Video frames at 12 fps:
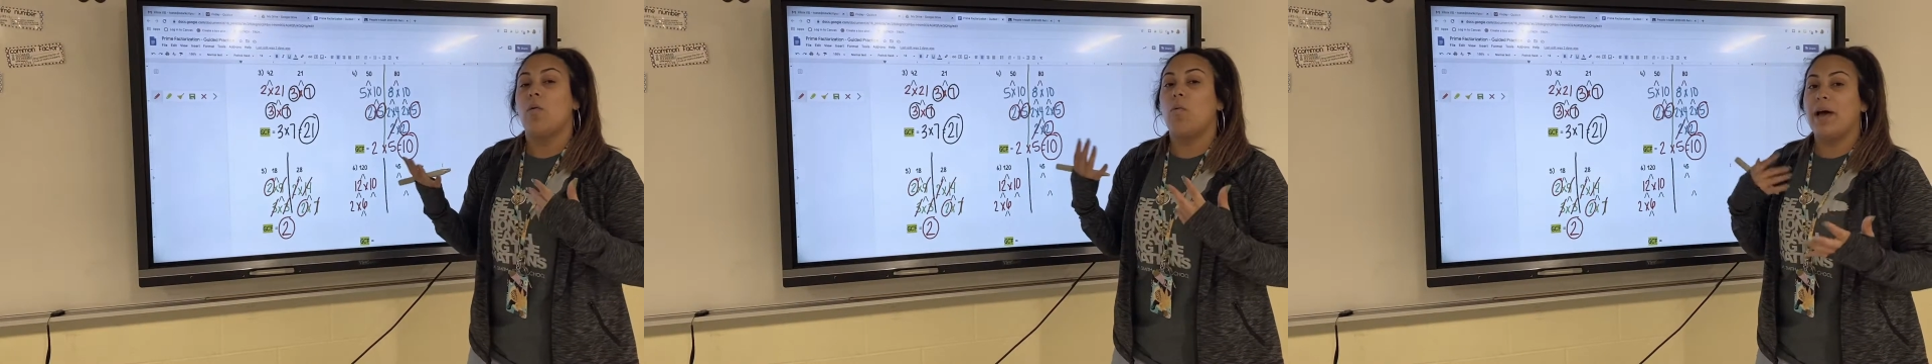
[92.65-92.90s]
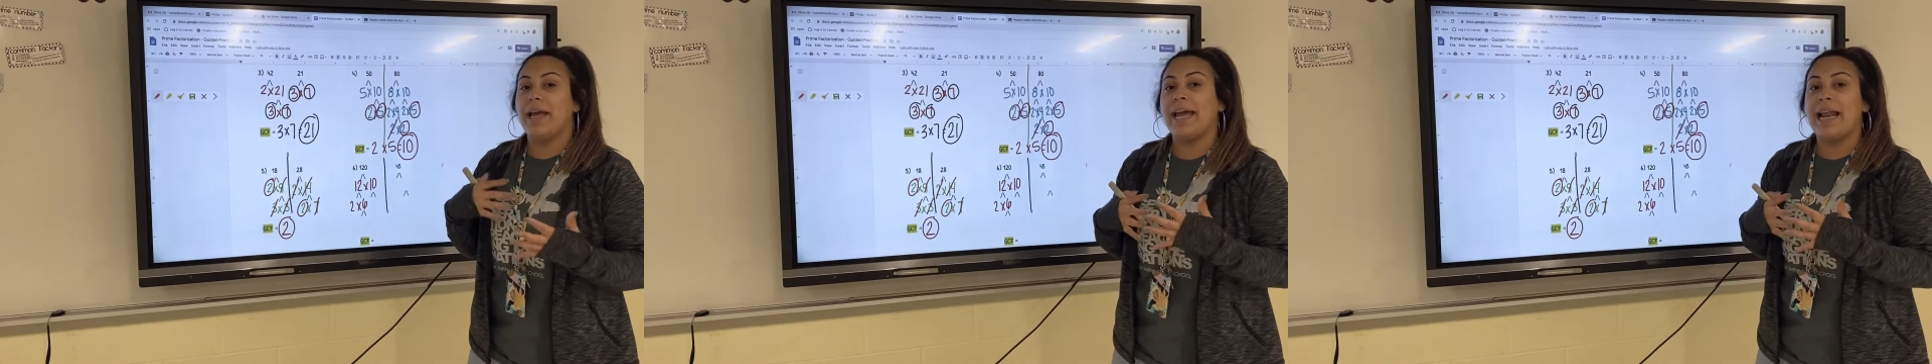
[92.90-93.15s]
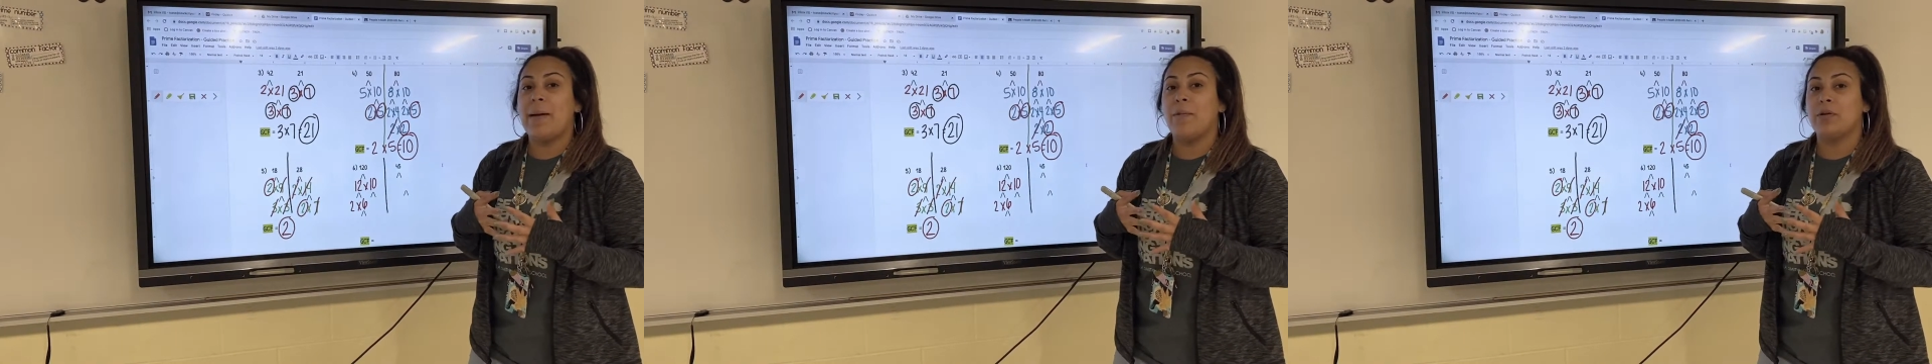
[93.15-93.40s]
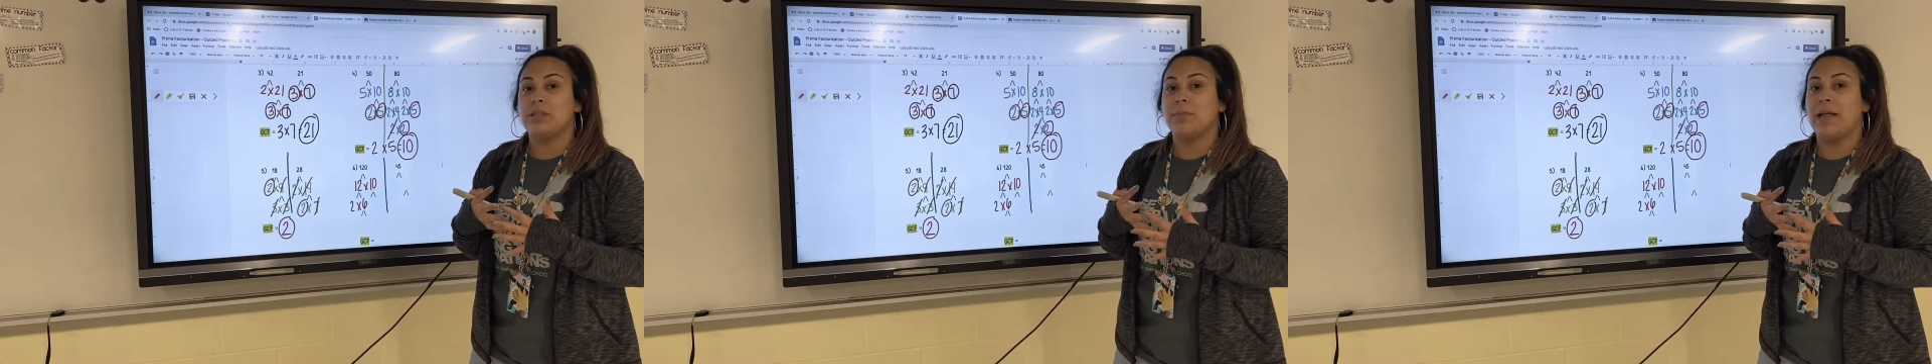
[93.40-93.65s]
What can I
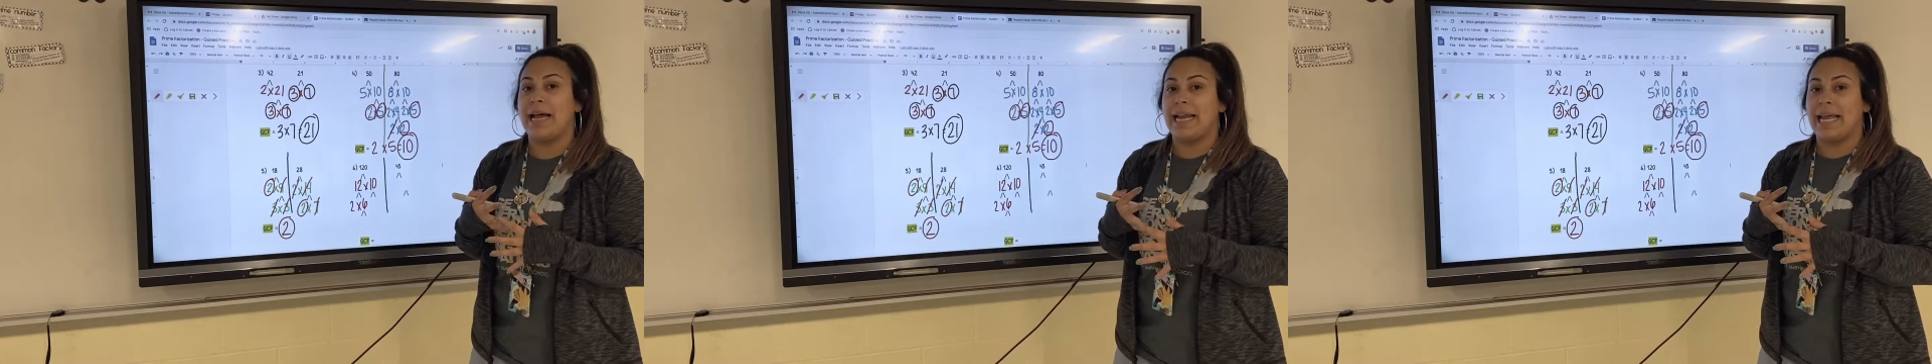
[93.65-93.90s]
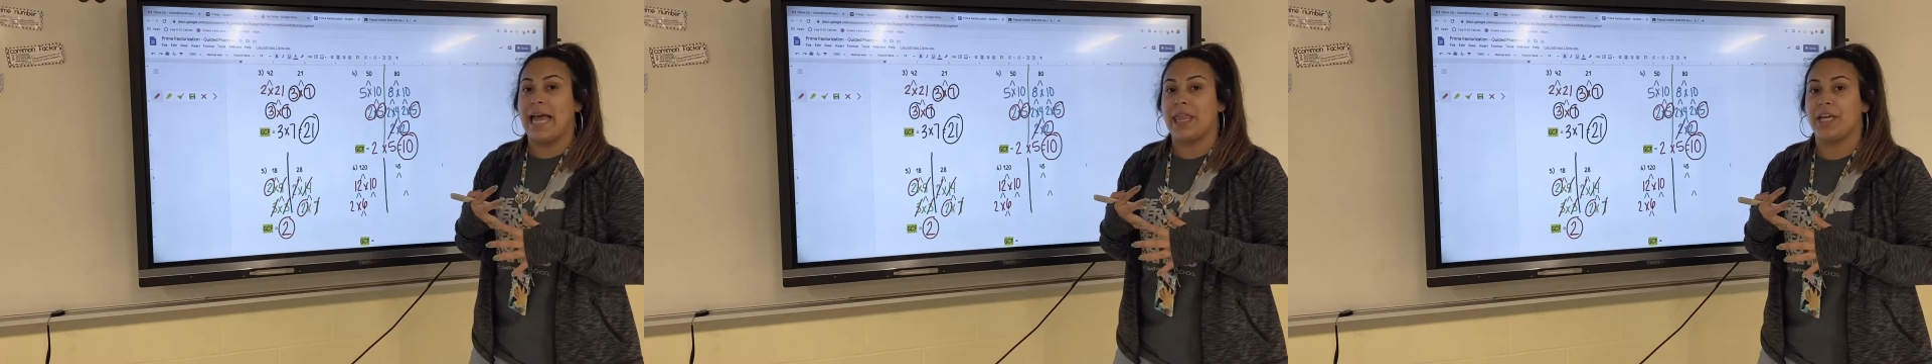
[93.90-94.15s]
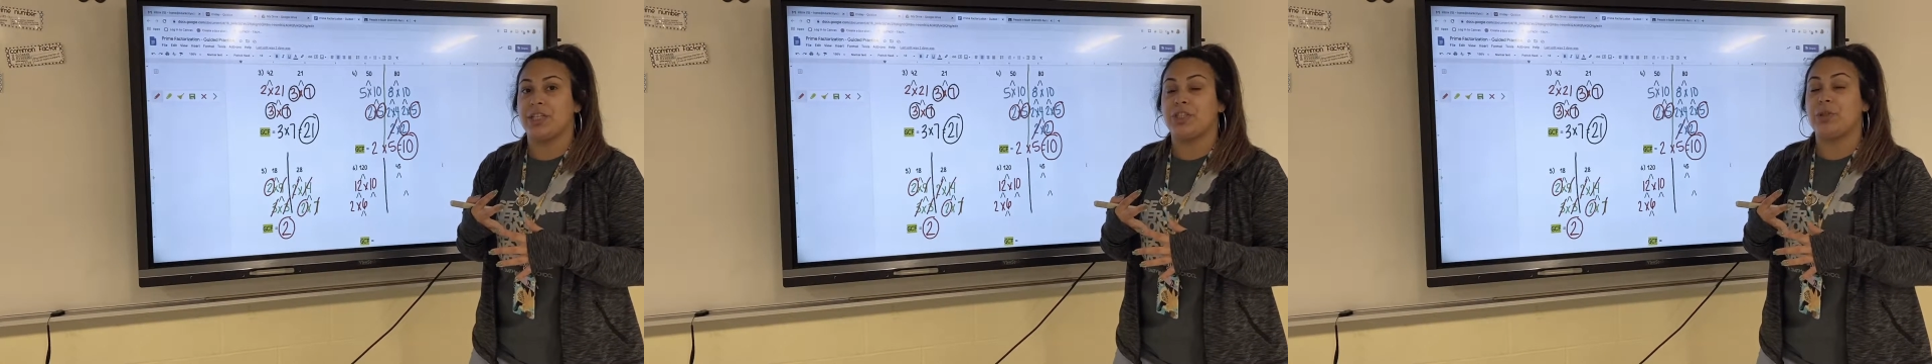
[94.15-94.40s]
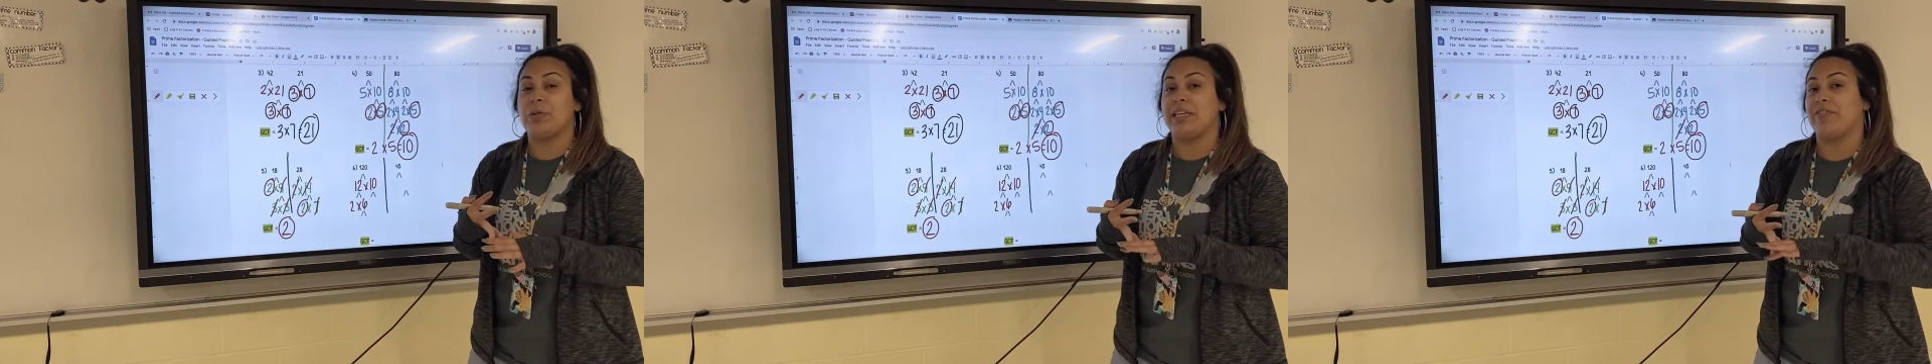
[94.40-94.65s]
multiply together
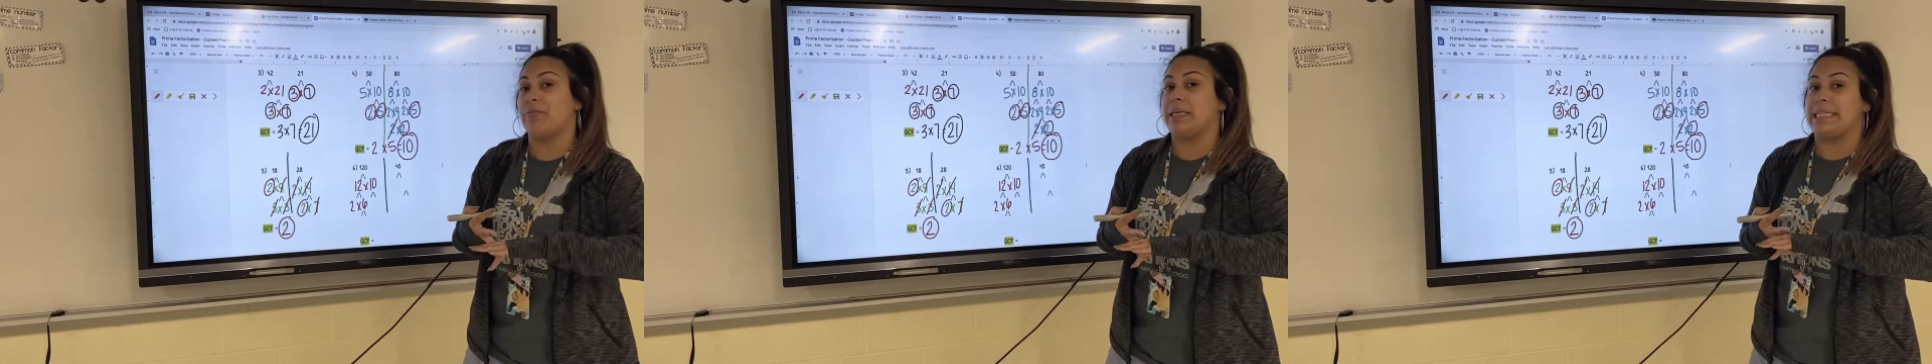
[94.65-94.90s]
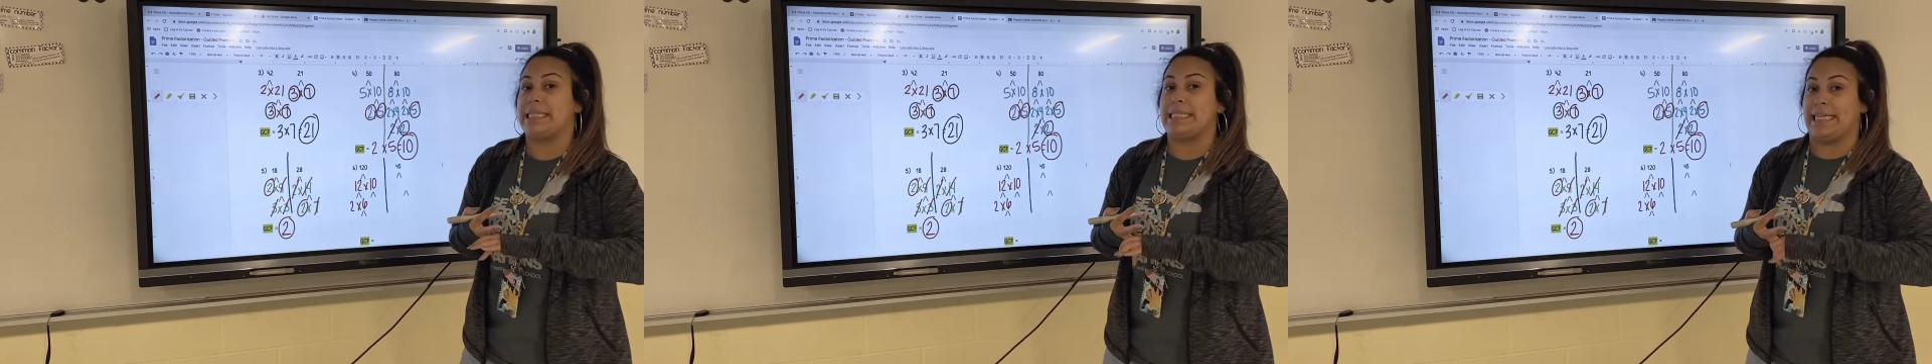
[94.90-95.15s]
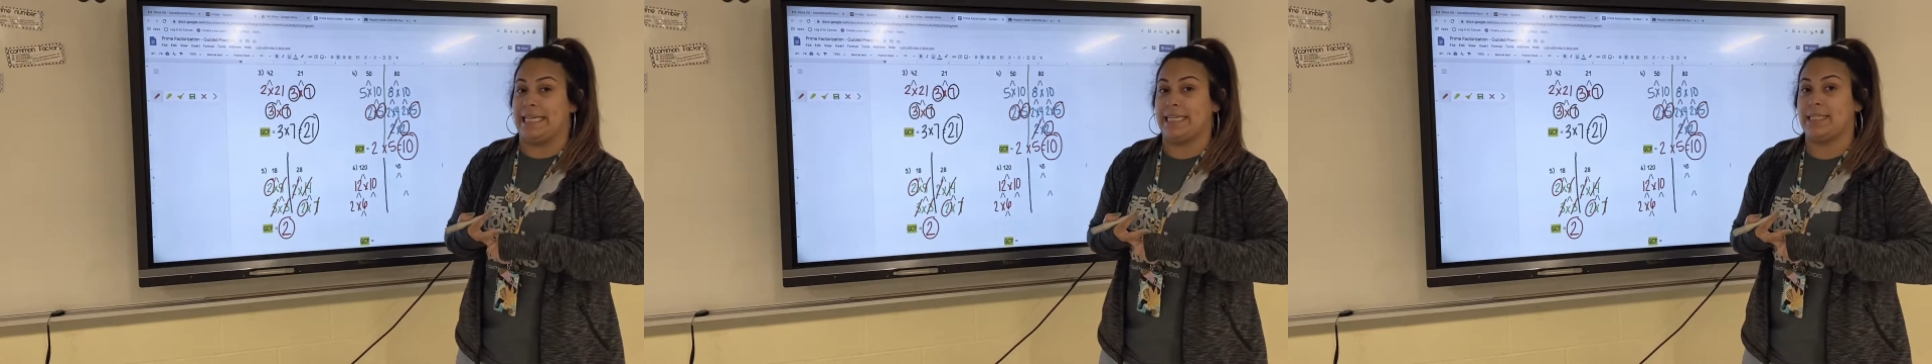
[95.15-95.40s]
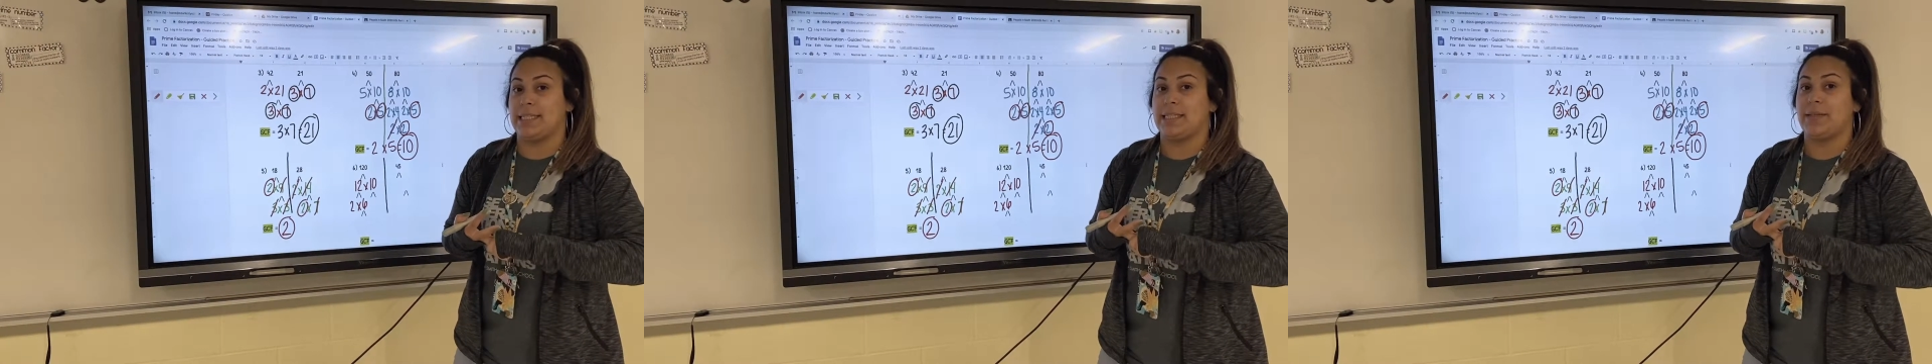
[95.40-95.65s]
to give me 6?